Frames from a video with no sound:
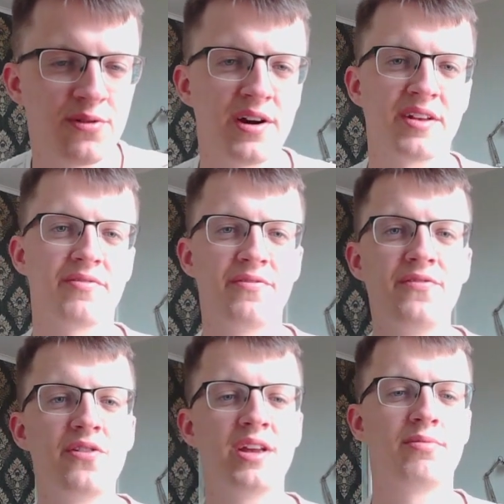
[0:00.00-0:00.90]
and then
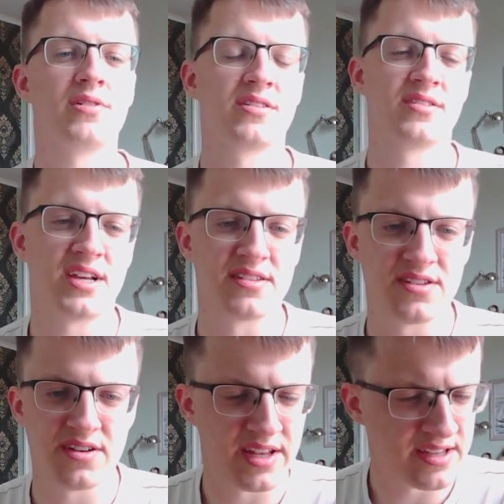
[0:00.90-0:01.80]
fully block the
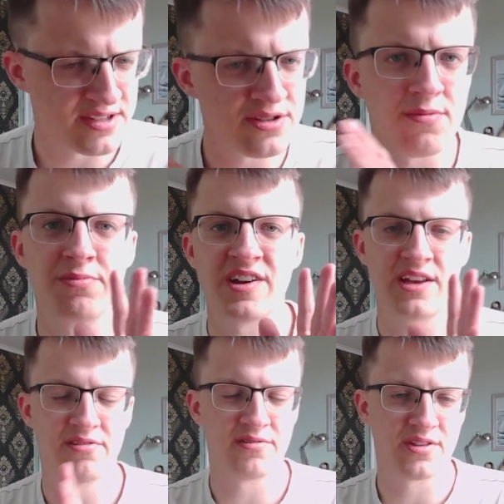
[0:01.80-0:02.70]
centre, and then he's not
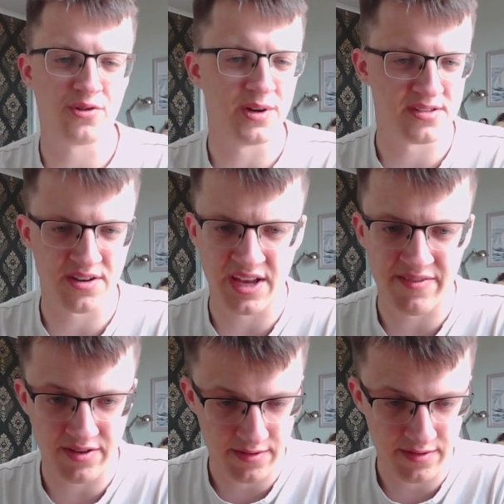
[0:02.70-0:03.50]
breaking through on the queen side ever.